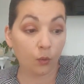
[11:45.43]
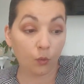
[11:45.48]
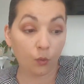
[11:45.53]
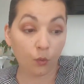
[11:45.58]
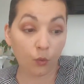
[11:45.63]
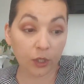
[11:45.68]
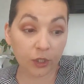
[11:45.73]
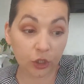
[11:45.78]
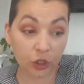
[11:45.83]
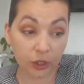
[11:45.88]

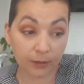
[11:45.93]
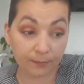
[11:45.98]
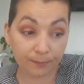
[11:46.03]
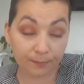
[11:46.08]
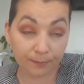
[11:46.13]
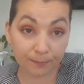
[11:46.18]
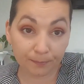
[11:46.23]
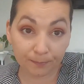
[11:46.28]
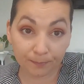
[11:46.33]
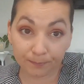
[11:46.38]
which,
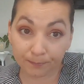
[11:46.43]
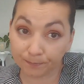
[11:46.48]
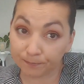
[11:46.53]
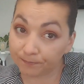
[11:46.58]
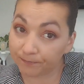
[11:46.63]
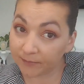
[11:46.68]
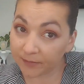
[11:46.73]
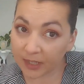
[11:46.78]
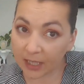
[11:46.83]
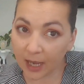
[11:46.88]

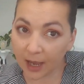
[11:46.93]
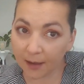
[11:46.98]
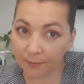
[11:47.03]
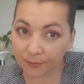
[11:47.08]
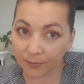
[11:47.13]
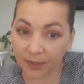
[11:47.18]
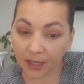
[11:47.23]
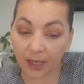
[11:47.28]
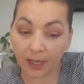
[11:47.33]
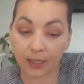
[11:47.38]
yeah,
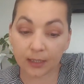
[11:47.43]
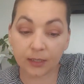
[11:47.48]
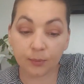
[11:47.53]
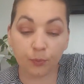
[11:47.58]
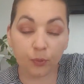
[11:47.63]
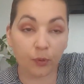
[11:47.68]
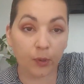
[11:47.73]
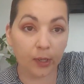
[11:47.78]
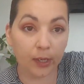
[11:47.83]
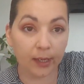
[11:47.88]
it's
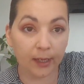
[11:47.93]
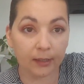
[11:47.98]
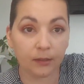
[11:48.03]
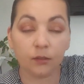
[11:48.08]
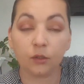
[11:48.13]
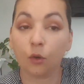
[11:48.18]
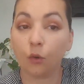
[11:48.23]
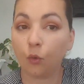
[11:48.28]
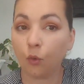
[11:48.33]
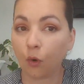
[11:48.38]
brilliant.
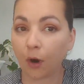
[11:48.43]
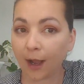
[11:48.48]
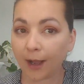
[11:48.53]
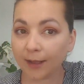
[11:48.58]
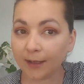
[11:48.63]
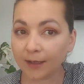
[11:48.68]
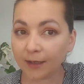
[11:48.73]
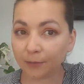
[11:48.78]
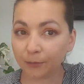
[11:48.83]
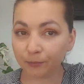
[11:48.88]

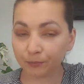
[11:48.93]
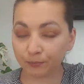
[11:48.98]
Why?